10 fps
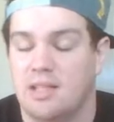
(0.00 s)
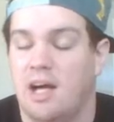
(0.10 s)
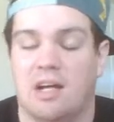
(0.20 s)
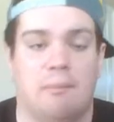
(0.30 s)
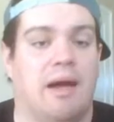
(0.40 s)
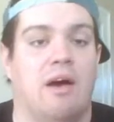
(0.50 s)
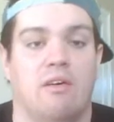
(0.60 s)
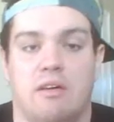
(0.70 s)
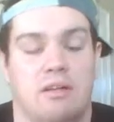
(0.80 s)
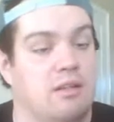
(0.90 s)
talk
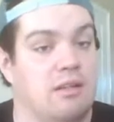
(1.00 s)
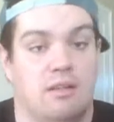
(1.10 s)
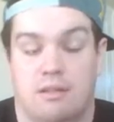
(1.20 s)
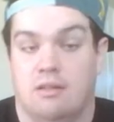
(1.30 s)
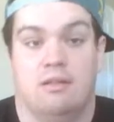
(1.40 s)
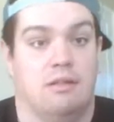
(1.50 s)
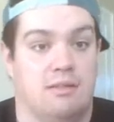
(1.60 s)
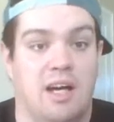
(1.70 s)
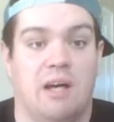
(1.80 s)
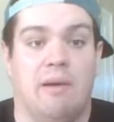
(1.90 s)
about
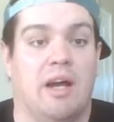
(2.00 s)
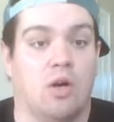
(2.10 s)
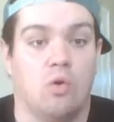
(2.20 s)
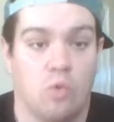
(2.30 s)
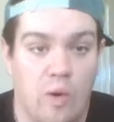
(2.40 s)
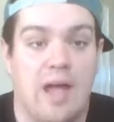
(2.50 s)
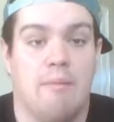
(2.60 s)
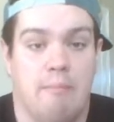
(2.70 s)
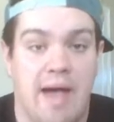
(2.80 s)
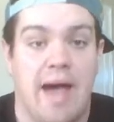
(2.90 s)
a
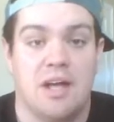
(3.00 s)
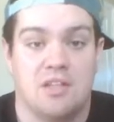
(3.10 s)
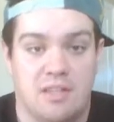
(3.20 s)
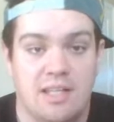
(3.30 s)
great match.